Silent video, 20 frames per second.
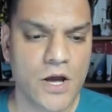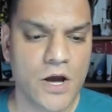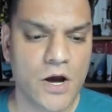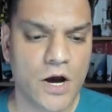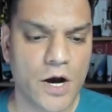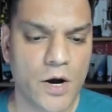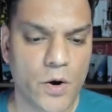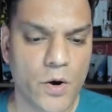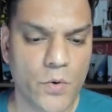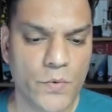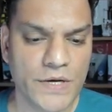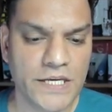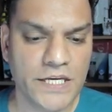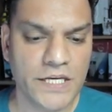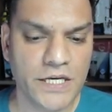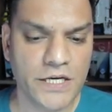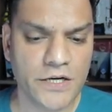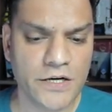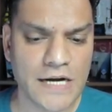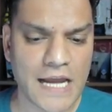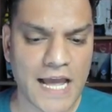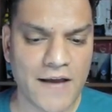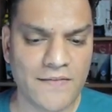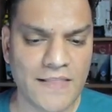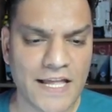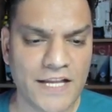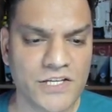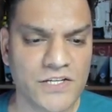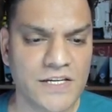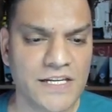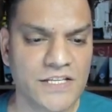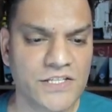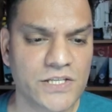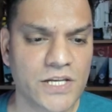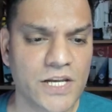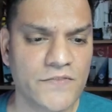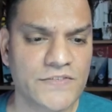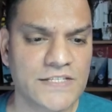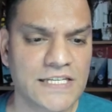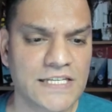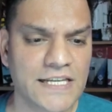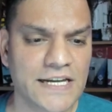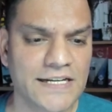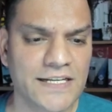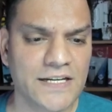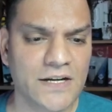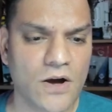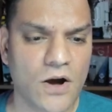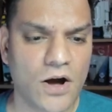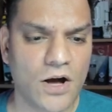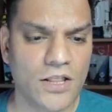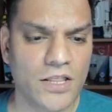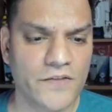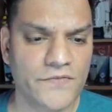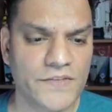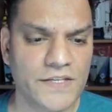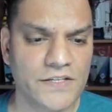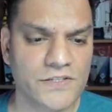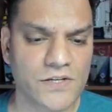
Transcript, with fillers: uh, over here, I'll actually, instead of selecting all of these,